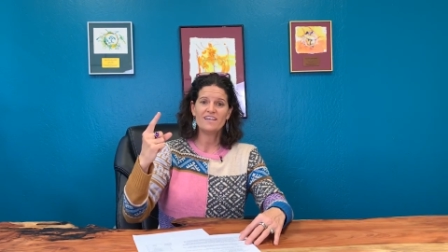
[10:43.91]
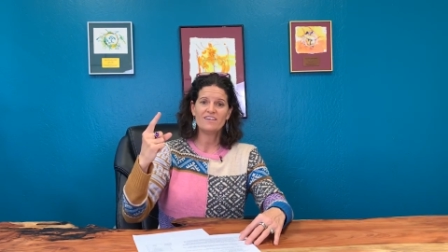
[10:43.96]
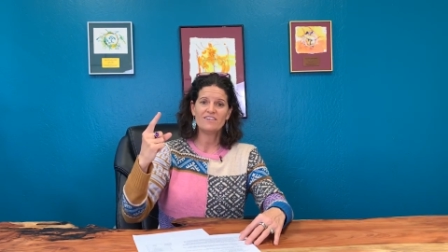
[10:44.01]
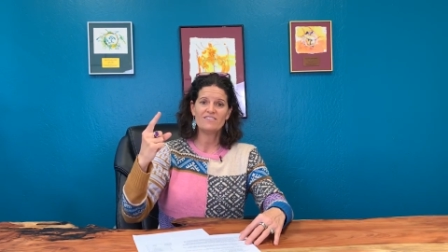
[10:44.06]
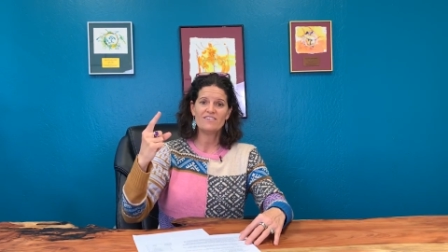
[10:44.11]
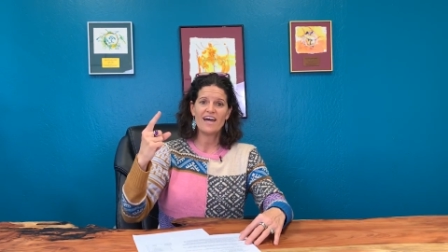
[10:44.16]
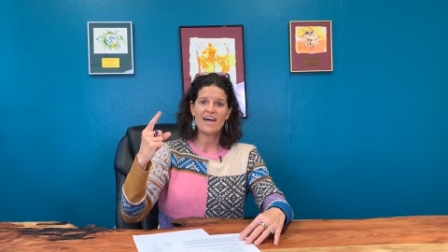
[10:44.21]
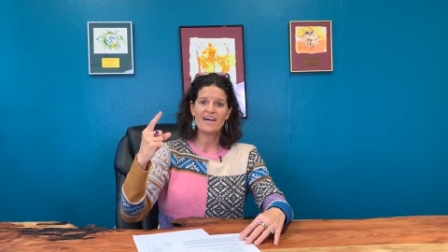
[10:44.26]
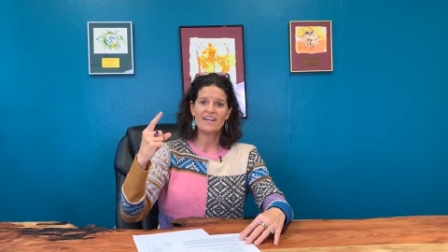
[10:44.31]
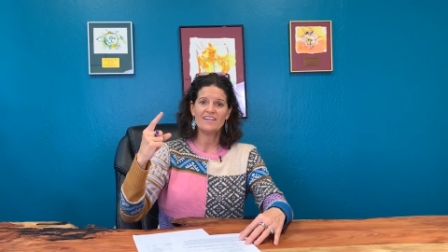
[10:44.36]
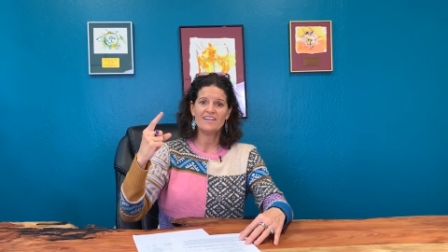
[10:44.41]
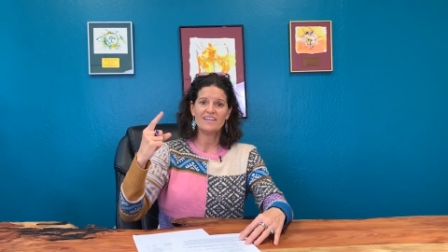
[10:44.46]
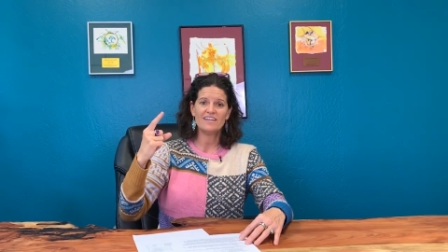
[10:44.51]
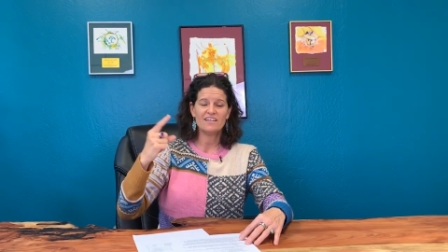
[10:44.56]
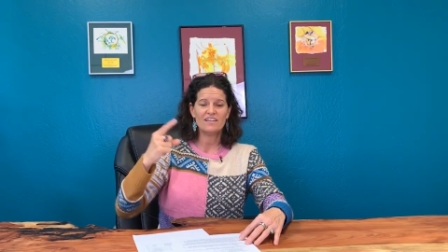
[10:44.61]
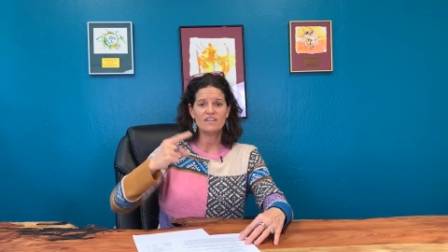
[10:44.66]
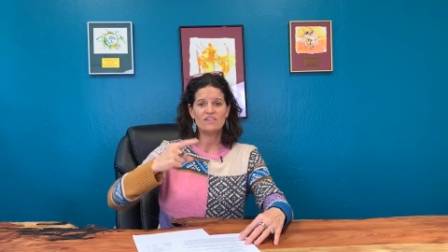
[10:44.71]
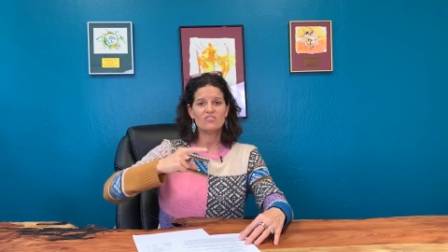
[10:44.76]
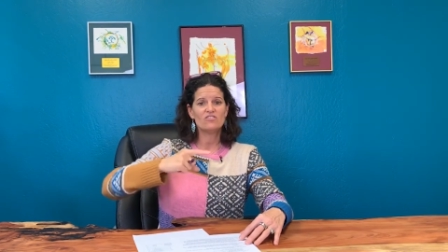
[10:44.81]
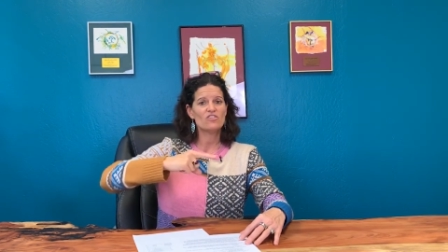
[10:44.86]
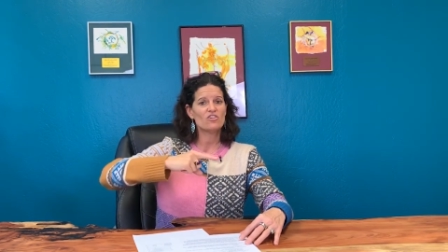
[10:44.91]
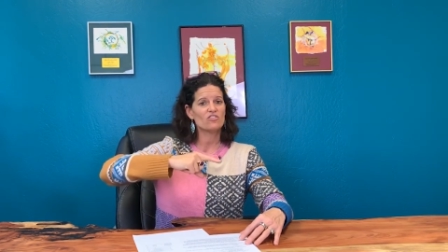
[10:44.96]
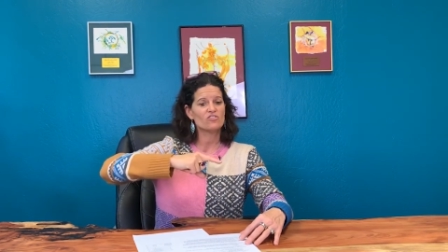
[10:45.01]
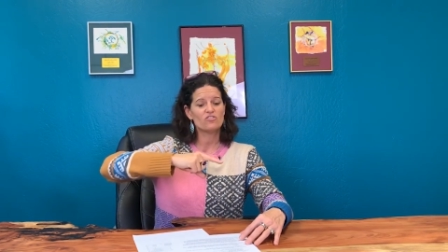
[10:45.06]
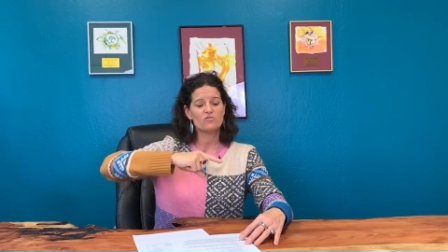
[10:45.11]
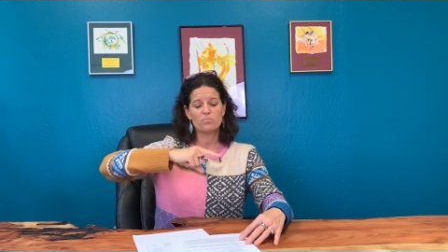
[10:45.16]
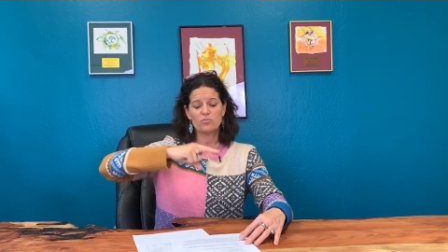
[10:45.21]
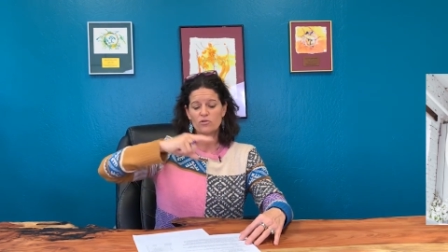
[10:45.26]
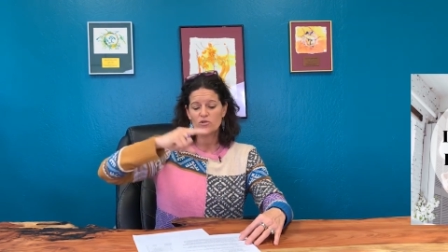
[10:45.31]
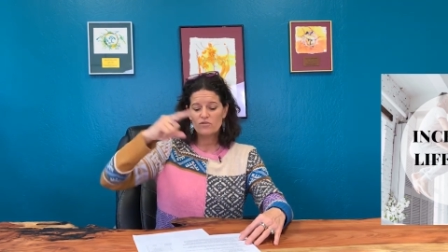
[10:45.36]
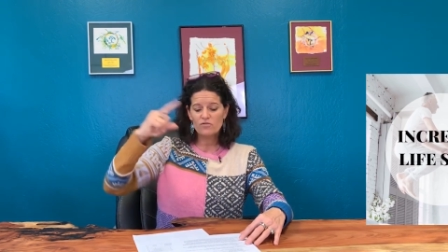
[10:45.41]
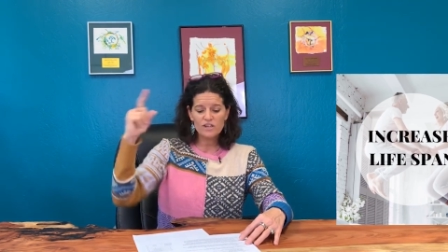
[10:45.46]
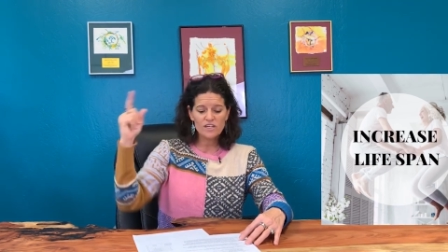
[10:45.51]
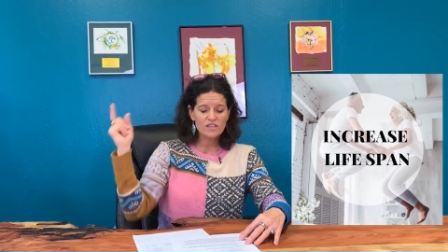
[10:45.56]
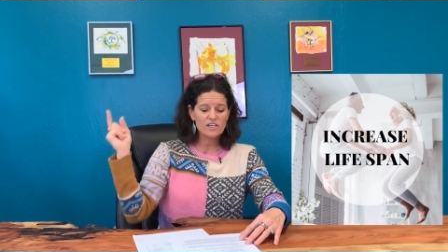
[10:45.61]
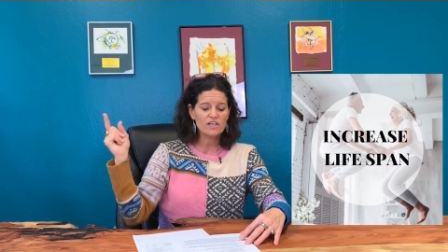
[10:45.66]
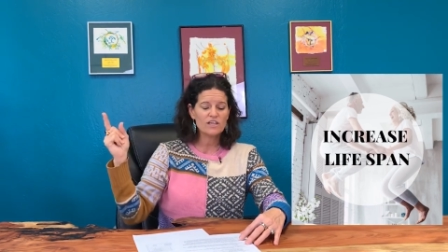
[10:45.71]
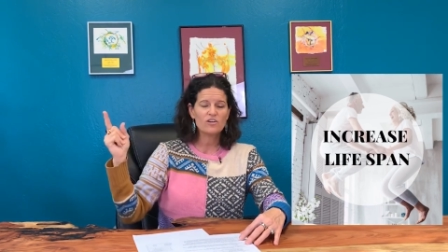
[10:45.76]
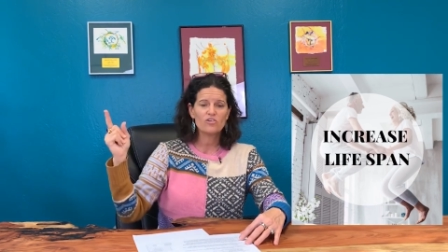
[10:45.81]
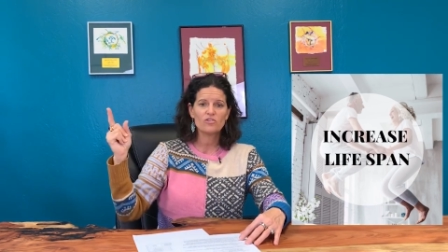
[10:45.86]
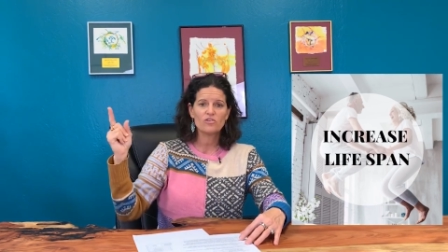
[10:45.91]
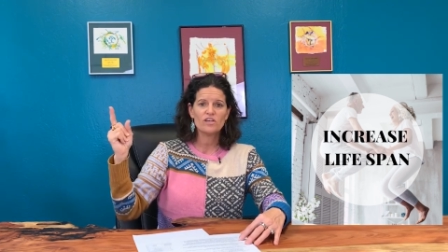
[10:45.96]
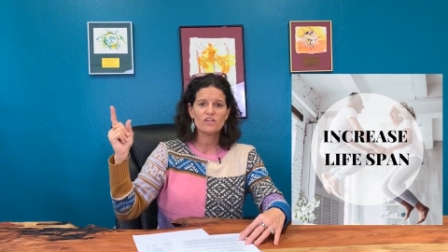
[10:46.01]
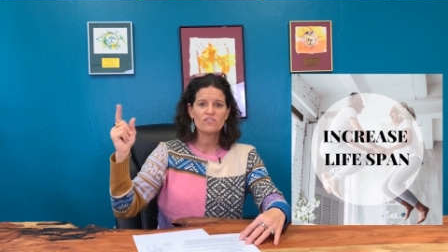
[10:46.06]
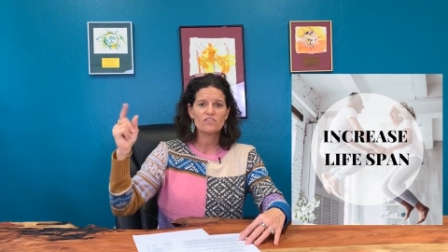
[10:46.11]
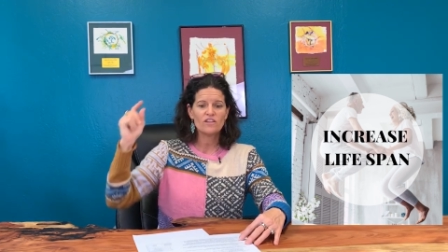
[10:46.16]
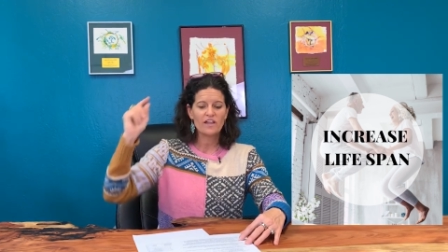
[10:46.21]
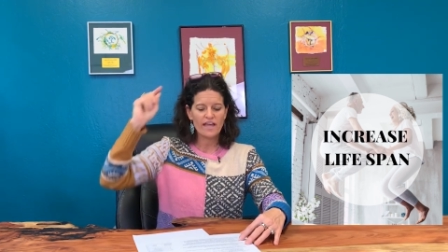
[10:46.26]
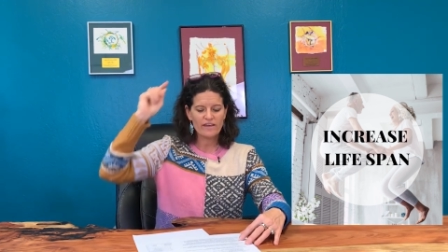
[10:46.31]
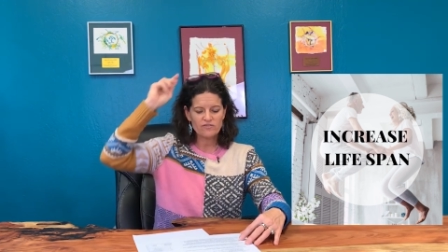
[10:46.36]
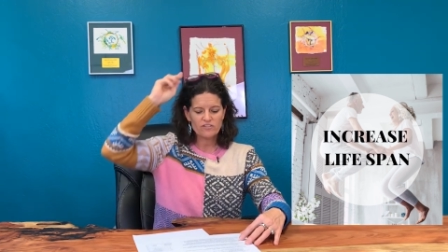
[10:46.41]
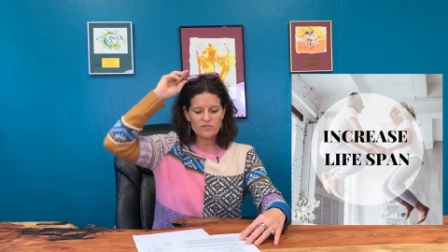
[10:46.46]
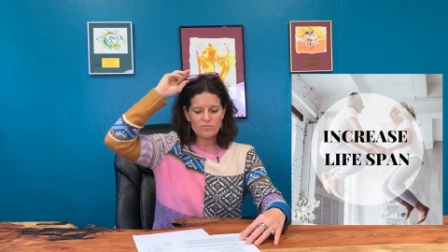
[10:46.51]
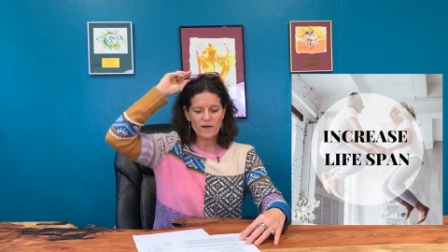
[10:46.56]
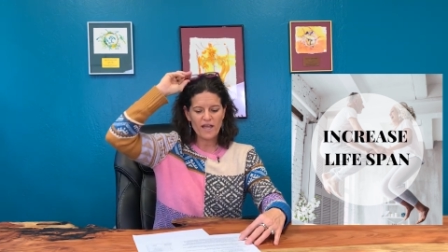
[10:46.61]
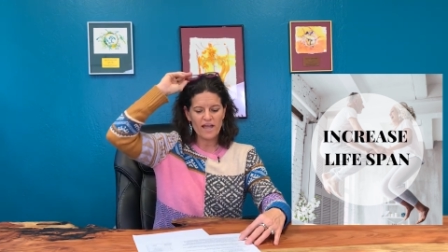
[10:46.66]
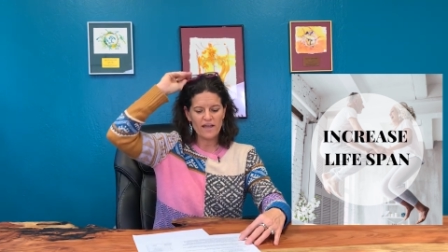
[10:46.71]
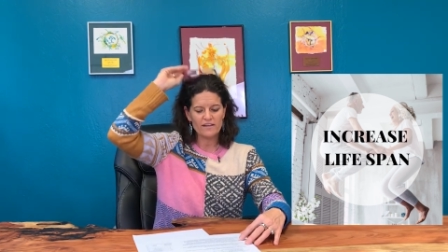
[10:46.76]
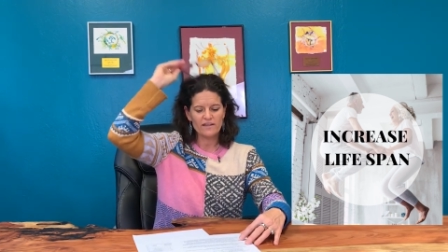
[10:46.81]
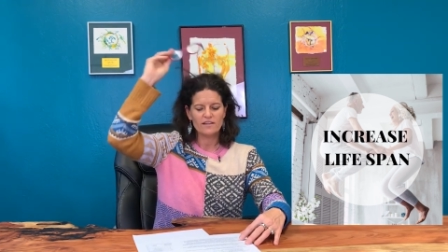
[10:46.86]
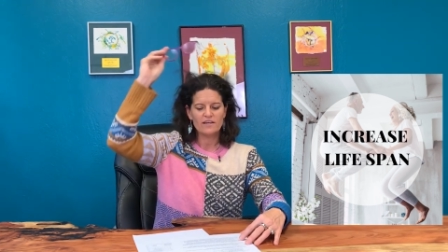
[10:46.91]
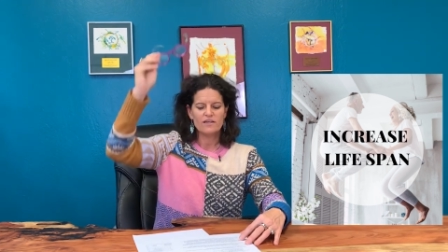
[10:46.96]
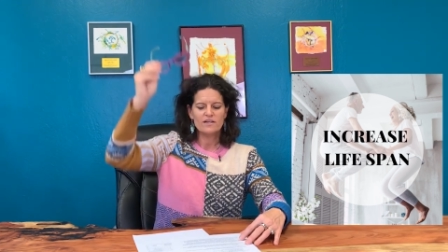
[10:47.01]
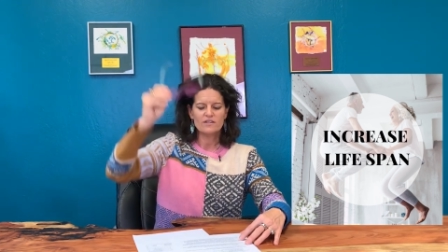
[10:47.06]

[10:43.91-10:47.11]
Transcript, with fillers: is that it is there's proven to increase lifespan.